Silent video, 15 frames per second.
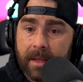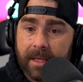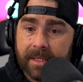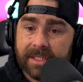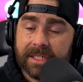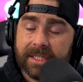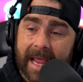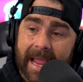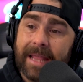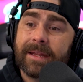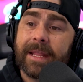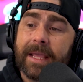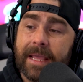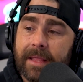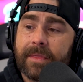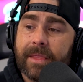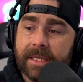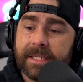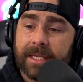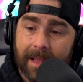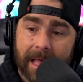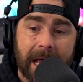standing in
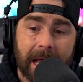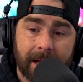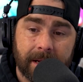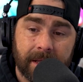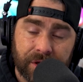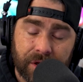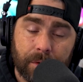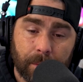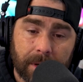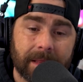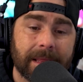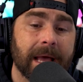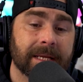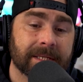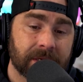this line and you realize